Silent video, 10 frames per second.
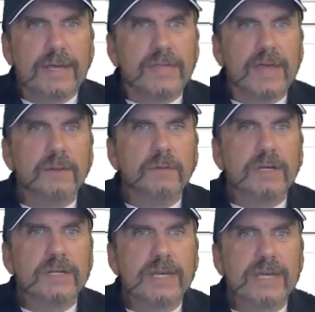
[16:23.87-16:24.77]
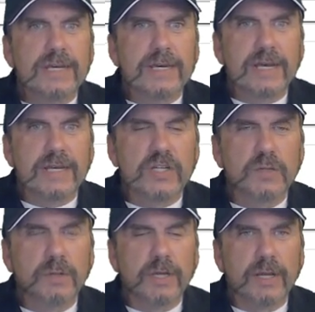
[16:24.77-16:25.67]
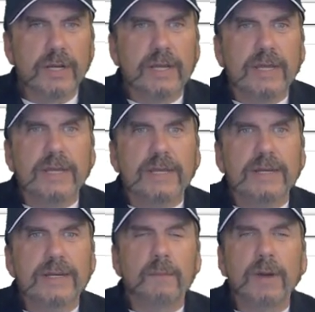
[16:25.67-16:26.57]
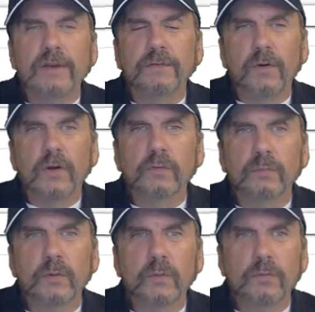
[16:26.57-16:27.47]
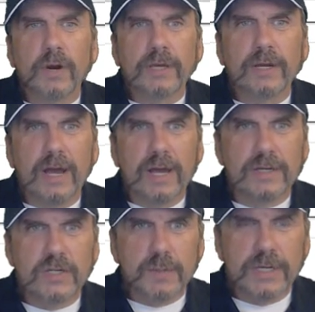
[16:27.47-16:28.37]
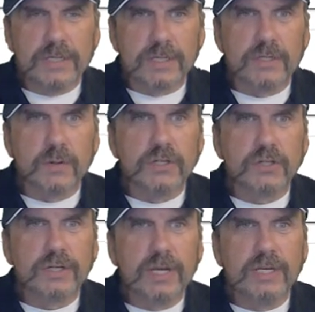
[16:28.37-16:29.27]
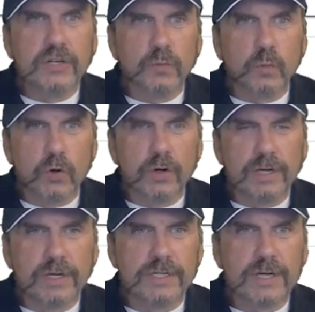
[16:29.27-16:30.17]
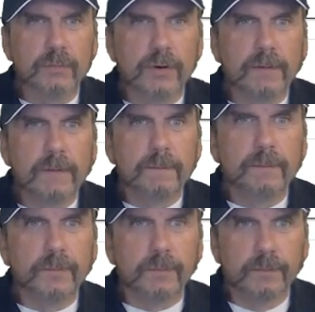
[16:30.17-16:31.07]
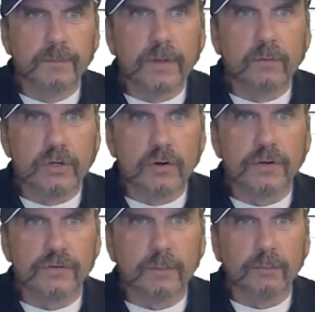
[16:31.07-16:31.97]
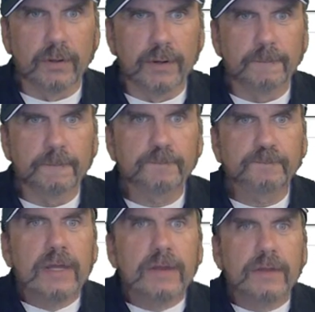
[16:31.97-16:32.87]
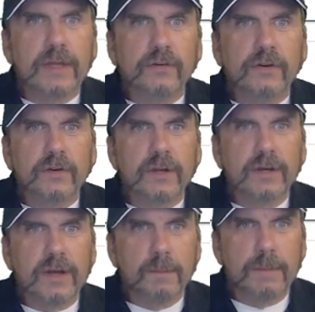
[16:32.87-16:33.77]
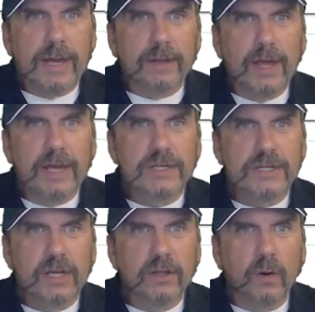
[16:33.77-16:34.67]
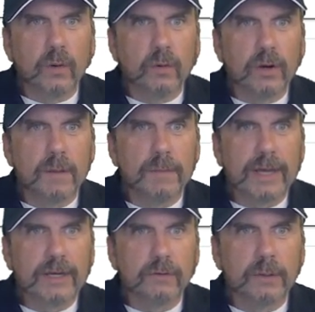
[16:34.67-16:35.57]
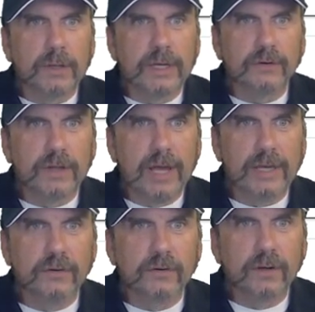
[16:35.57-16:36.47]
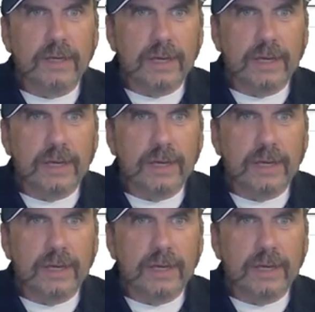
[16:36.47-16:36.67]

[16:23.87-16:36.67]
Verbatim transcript: Then I'm going to take it and split it. Now by default, split will break it on spaces. So I should get each word in a separate, return separately. This is going to come back. Lines.lower will come back and replace lines.